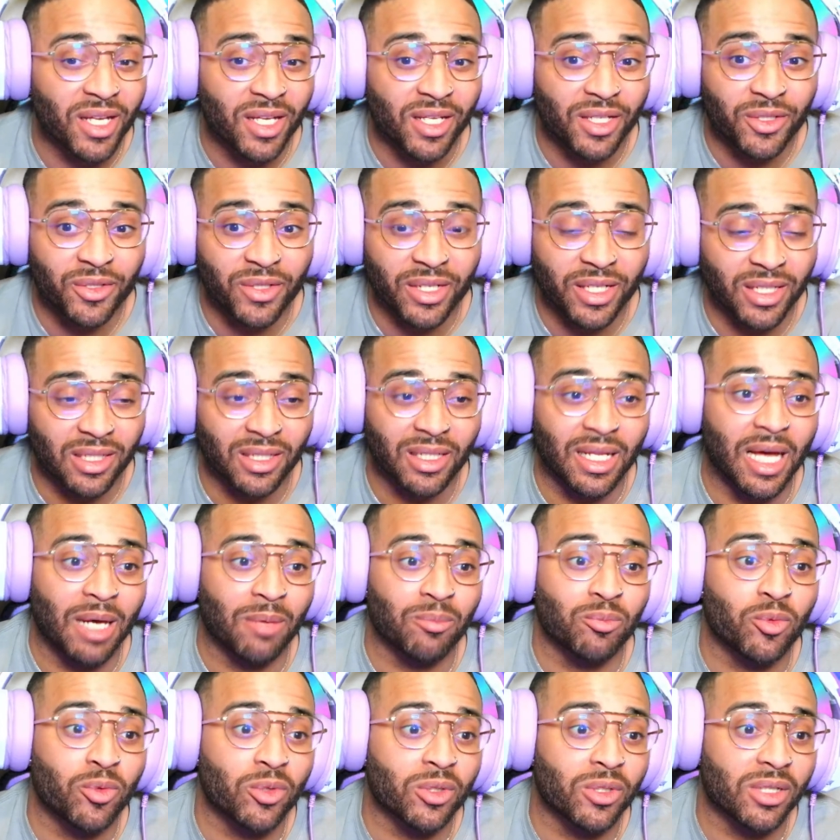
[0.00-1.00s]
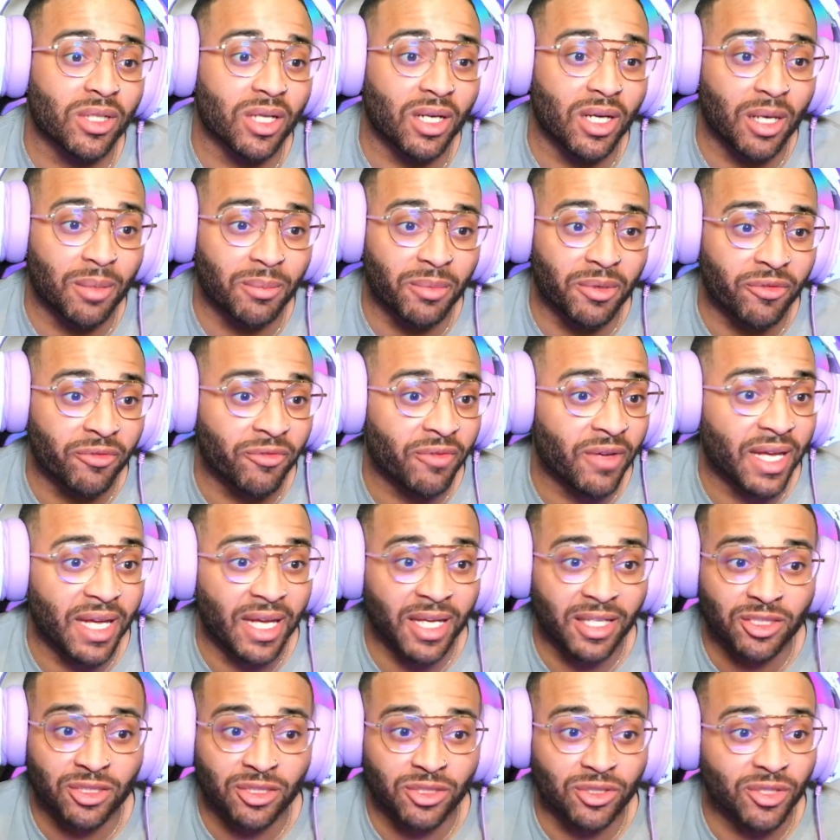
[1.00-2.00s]
You get a lot more
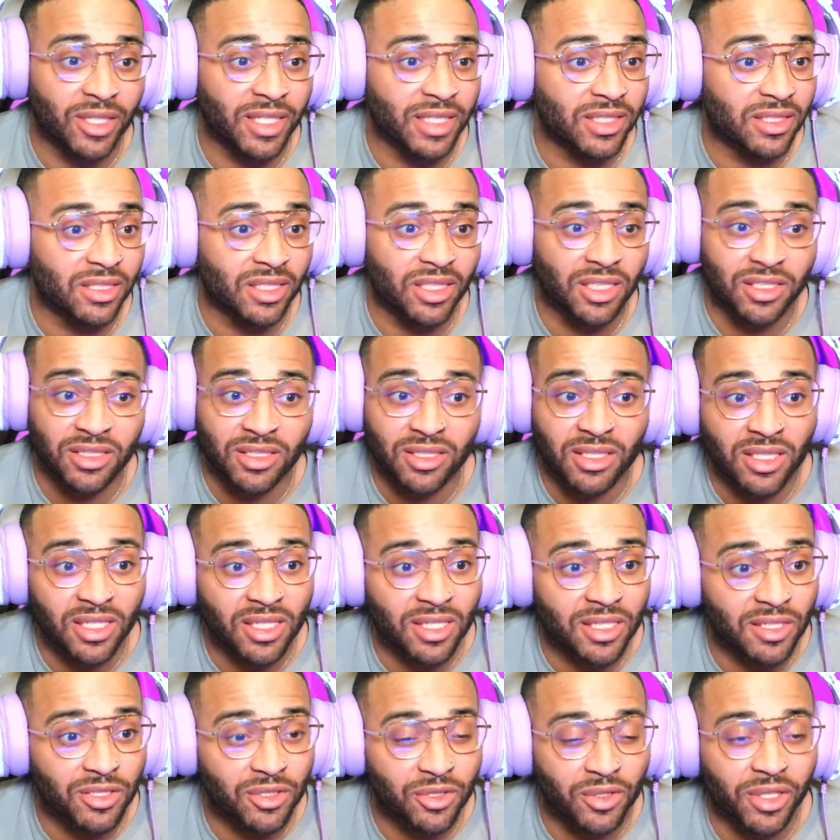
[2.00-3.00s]
effects, transitions.